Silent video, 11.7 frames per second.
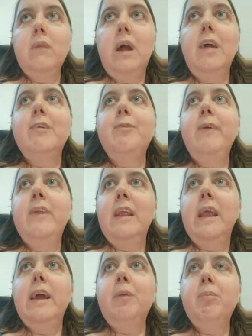I spent the
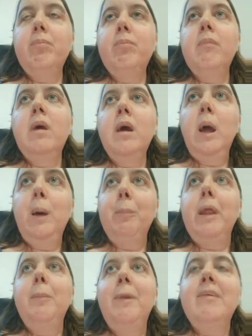night, but
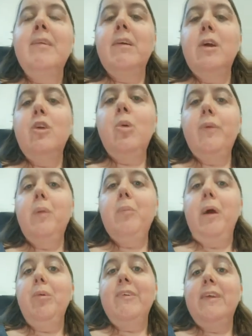I basically told them
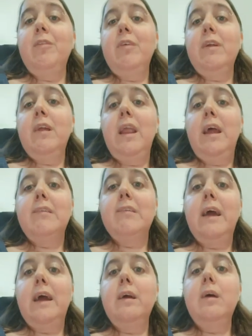I was leaving the next
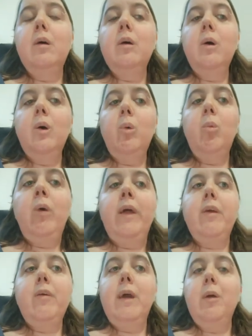day
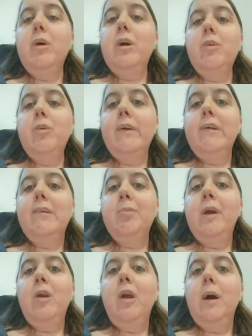whether they were going to release
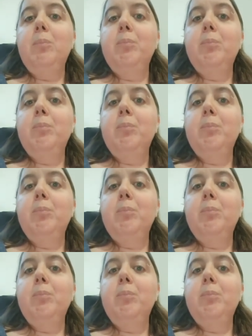me or not.